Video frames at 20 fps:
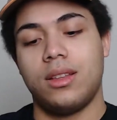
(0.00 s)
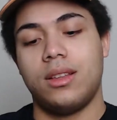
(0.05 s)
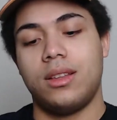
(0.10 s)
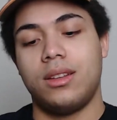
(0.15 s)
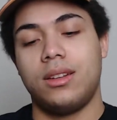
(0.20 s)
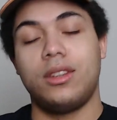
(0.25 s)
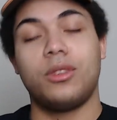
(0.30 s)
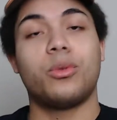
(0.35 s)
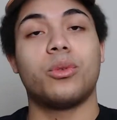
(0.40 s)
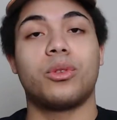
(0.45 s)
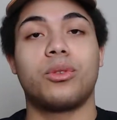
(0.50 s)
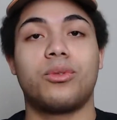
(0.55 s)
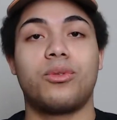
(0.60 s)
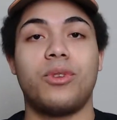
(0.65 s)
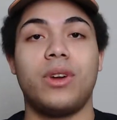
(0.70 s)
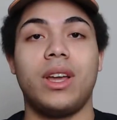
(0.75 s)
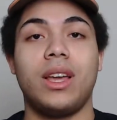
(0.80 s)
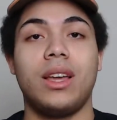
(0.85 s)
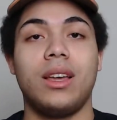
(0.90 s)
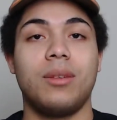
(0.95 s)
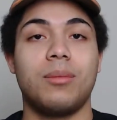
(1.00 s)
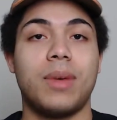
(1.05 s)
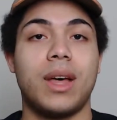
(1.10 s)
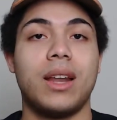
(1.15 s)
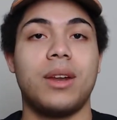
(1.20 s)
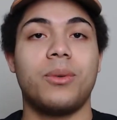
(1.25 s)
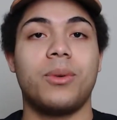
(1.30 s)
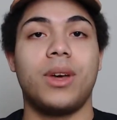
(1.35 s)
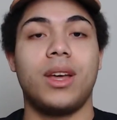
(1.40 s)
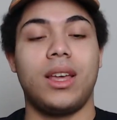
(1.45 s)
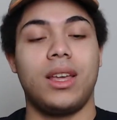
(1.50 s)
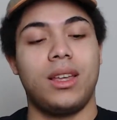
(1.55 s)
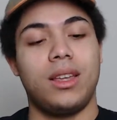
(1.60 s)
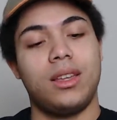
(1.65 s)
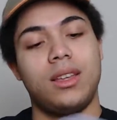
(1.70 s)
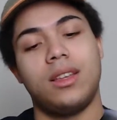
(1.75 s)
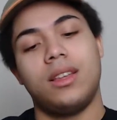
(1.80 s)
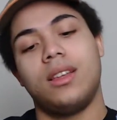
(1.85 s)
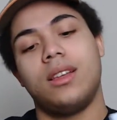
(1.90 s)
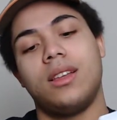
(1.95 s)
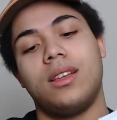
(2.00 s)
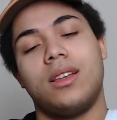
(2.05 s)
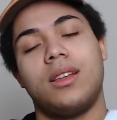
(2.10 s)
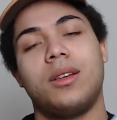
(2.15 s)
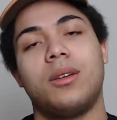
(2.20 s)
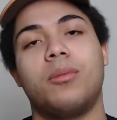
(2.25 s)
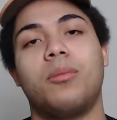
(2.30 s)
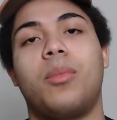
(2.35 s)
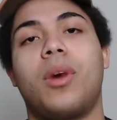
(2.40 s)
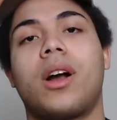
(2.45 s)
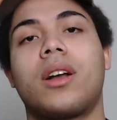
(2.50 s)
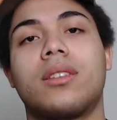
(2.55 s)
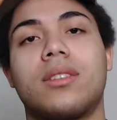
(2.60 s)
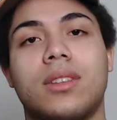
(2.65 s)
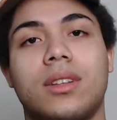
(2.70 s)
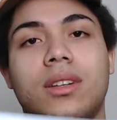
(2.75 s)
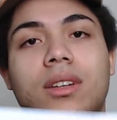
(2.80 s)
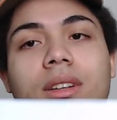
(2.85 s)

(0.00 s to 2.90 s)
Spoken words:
this was free, by the way. Boxing.